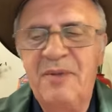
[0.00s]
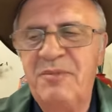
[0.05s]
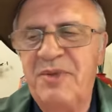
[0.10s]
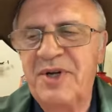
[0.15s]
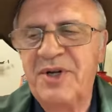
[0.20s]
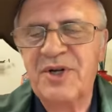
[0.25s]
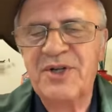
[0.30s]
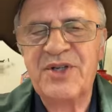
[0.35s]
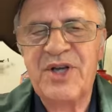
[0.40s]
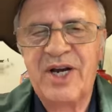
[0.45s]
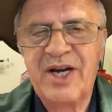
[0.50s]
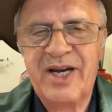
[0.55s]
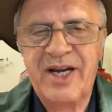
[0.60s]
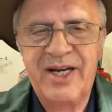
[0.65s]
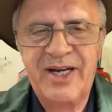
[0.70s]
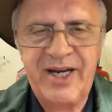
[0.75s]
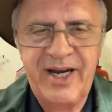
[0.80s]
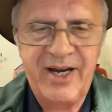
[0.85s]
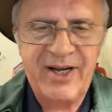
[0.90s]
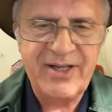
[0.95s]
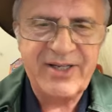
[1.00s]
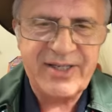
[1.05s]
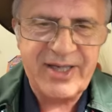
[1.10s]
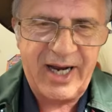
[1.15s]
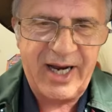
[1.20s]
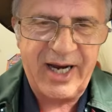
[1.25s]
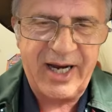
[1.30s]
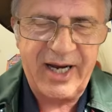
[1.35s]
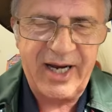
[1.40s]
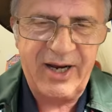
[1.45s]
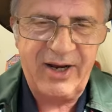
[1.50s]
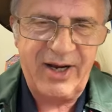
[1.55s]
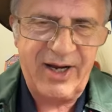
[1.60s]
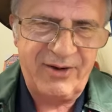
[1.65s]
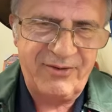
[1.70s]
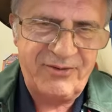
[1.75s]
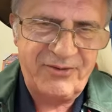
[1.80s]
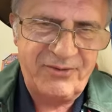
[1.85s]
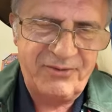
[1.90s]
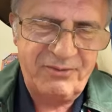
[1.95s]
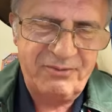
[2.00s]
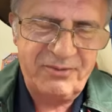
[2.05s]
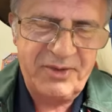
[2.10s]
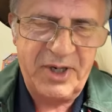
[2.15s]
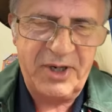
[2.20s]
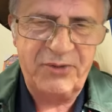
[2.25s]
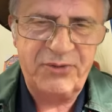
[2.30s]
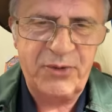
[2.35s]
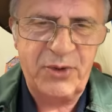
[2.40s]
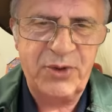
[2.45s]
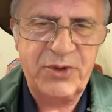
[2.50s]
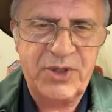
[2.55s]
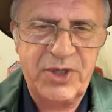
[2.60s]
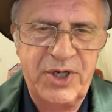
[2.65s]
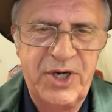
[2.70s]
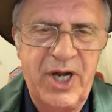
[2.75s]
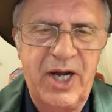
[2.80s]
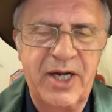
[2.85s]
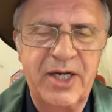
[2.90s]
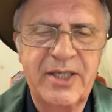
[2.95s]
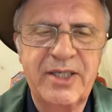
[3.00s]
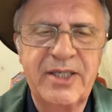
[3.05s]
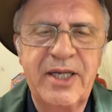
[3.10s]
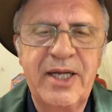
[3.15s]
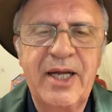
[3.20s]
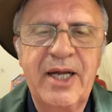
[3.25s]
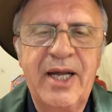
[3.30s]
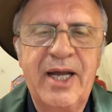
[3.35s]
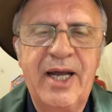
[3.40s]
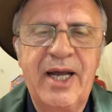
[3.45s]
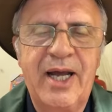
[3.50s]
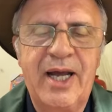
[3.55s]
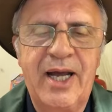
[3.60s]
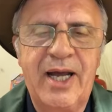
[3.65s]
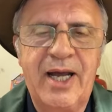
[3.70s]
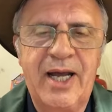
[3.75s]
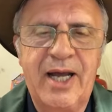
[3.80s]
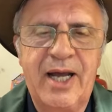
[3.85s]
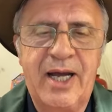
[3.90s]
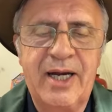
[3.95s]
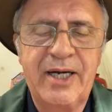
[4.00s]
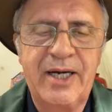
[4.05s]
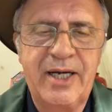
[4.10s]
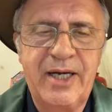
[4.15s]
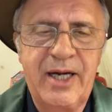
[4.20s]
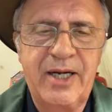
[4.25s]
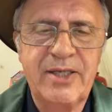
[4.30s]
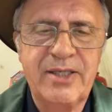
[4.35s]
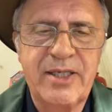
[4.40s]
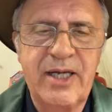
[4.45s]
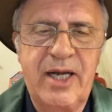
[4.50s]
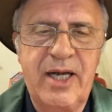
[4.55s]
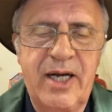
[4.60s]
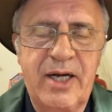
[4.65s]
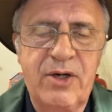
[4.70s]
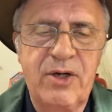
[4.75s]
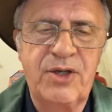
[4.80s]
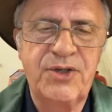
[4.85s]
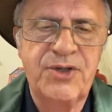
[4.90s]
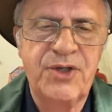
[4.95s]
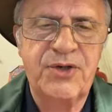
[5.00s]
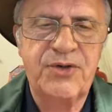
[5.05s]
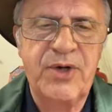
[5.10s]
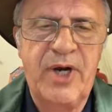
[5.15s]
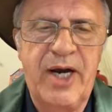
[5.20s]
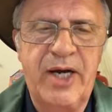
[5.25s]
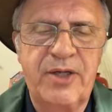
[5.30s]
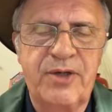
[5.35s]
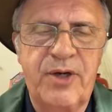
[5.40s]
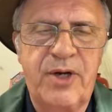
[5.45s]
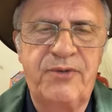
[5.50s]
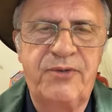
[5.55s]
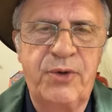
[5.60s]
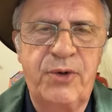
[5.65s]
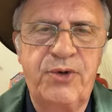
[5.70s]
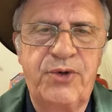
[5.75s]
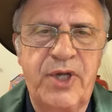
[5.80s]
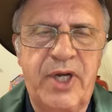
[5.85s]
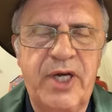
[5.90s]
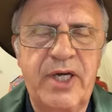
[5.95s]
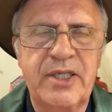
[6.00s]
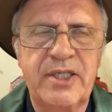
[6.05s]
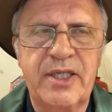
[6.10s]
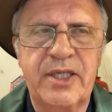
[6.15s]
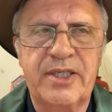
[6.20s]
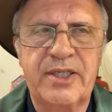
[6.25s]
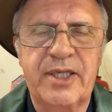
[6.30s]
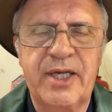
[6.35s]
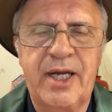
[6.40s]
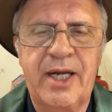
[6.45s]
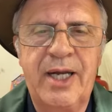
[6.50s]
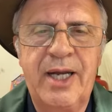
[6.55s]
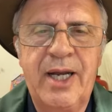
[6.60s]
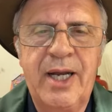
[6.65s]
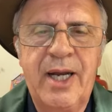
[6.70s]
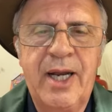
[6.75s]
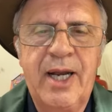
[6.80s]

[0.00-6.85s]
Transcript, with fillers: because I can now say uh, I've you know for tonight uh, I can now say, concentrate on a few things that uh,